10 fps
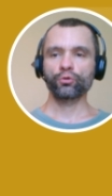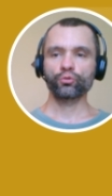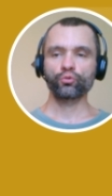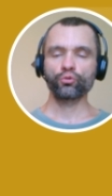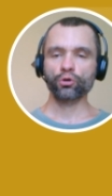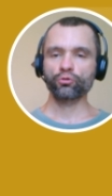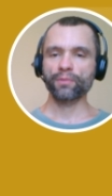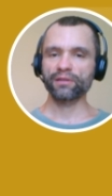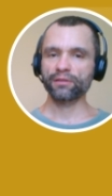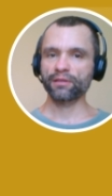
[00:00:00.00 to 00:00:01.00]
to
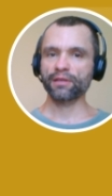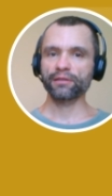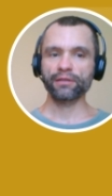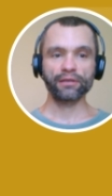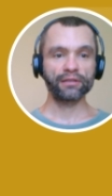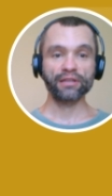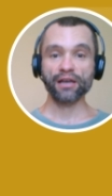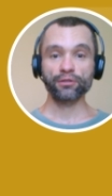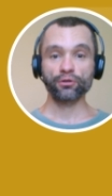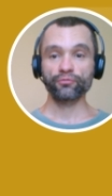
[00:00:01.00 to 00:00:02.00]
document that uh,
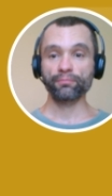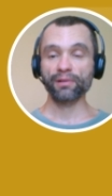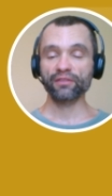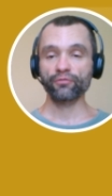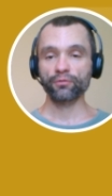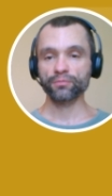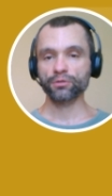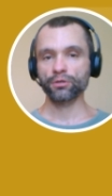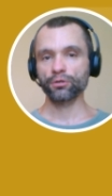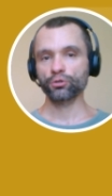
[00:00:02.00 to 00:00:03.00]
neither of the
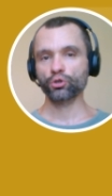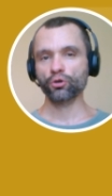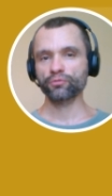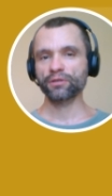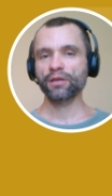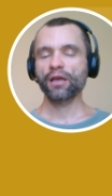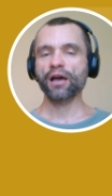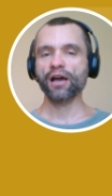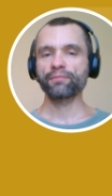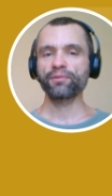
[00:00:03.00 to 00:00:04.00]
platforms uh, shows
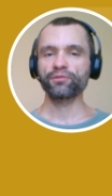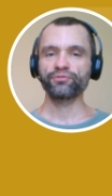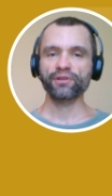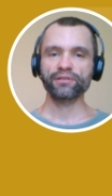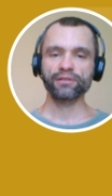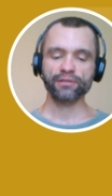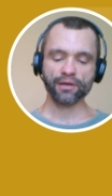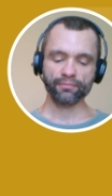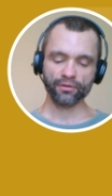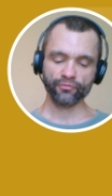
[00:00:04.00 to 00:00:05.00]
I P addresses
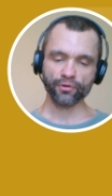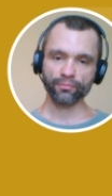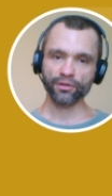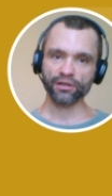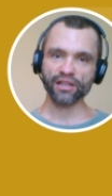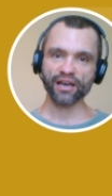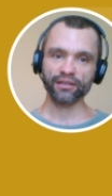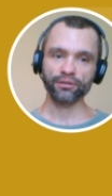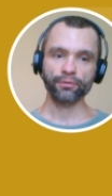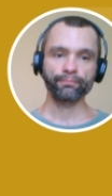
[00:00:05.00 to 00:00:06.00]
coming from the
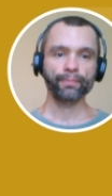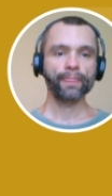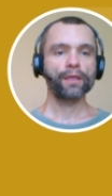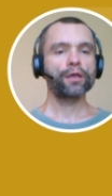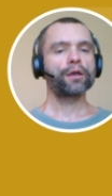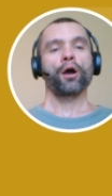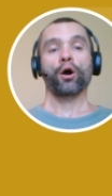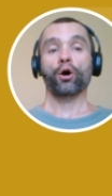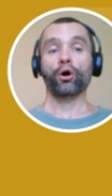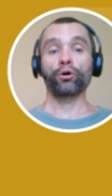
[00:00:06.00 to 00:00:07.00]
client.
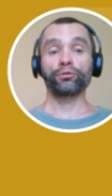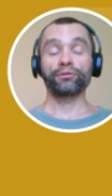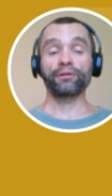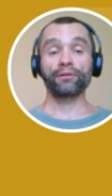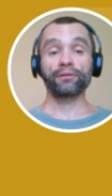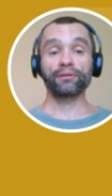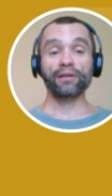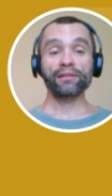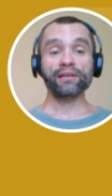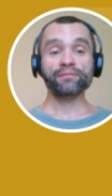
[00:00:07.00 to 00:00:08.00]
On
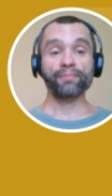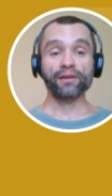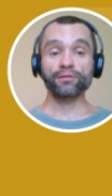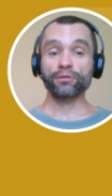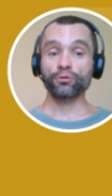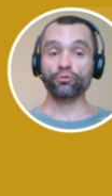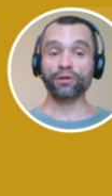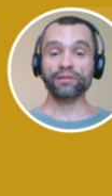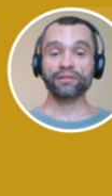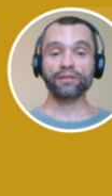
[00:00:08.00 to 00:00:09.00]
Deta.Space, you
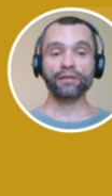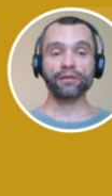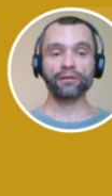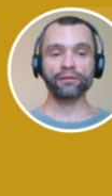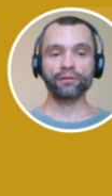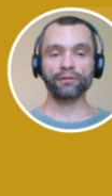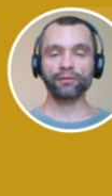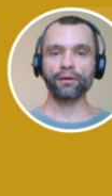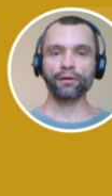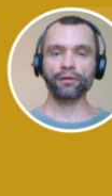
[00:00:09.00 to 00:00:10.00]
can see a
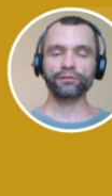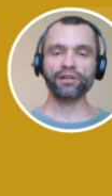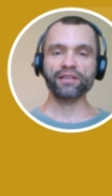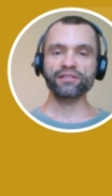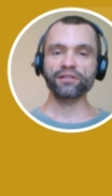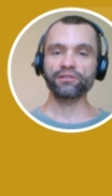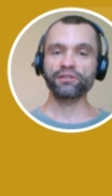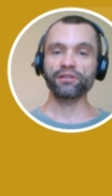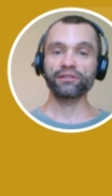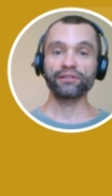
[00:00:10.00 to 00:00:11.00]
transient
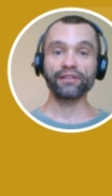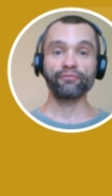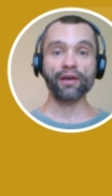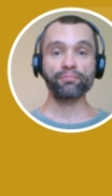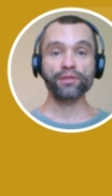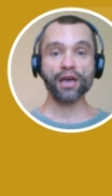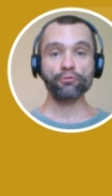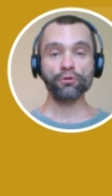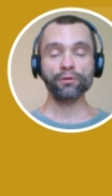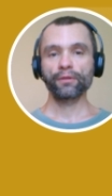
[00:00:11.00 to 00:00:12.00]
web
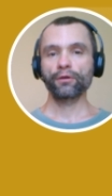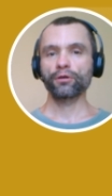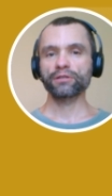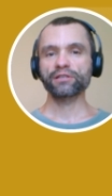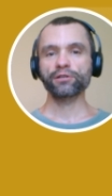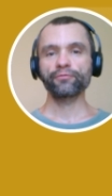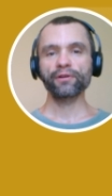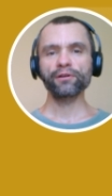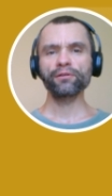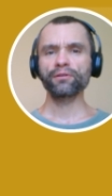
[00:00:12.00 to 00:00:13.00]
dev
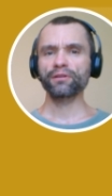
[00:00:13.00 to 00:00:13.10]
server.